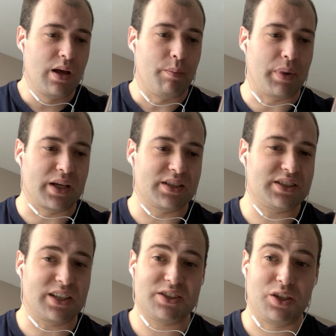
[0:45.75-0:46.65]
but
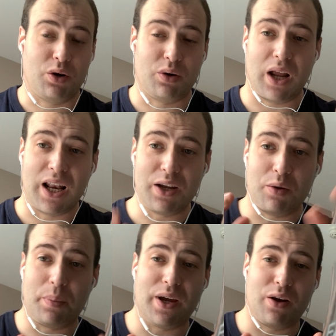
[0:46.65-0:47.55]
touching on a little
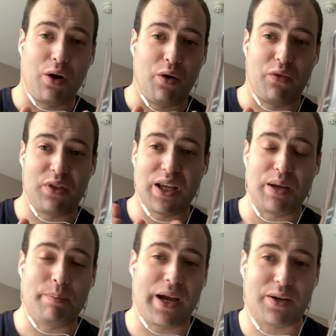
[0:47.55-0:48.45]
bit of the
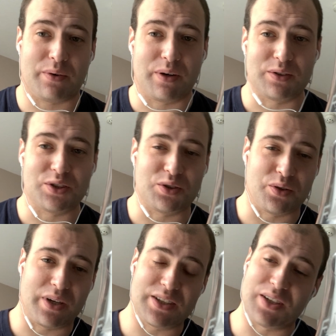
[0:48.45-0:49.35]
background
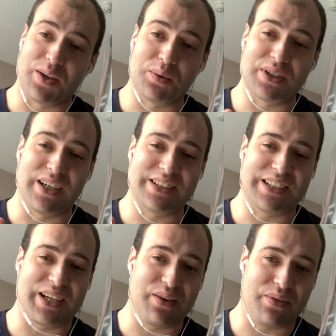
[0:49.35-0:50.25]
story, as I always like to
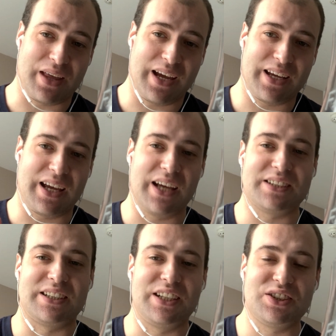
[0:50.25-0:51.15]
give that
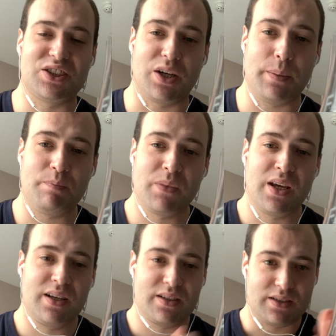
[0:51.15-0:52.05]
as an insight.
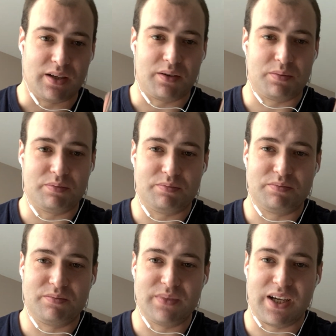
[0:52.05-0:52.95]
No
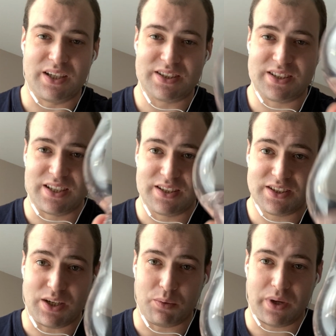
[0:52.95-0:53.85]

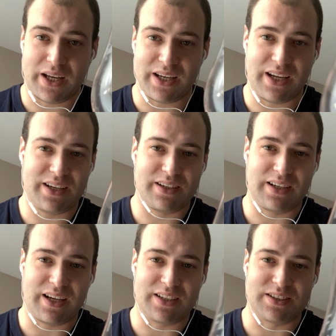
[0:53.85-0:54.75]
subtle hint here
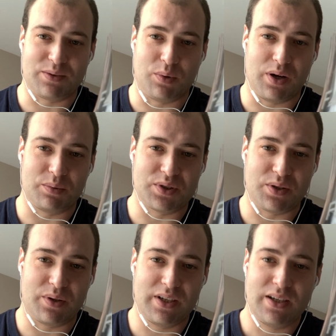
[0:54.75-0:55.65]
as to what I was
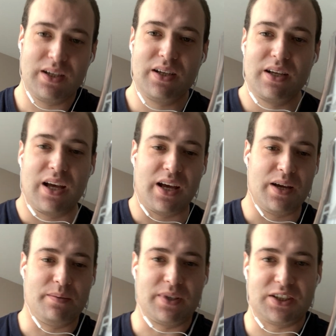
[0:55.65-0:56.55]
doing,
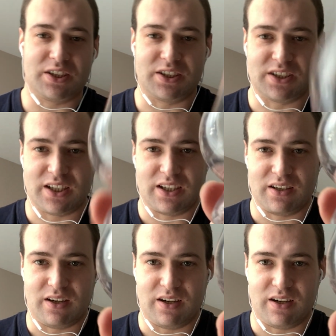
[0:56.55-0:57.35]
and as you can see,